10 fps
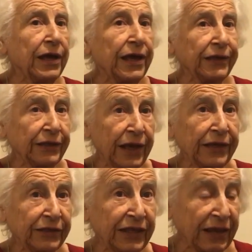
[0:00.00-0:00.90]

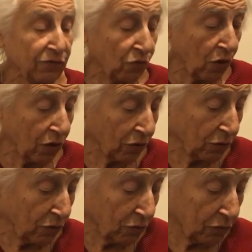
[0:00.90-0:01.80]
And they were
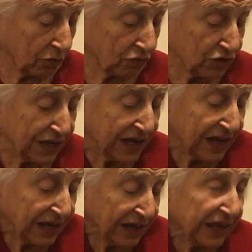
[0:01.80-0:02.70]

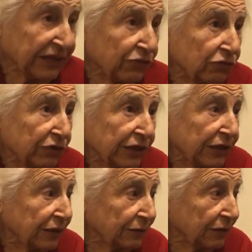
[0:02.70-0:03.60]
sneaking into
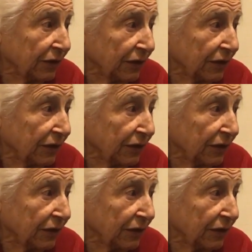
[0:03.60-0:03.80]
the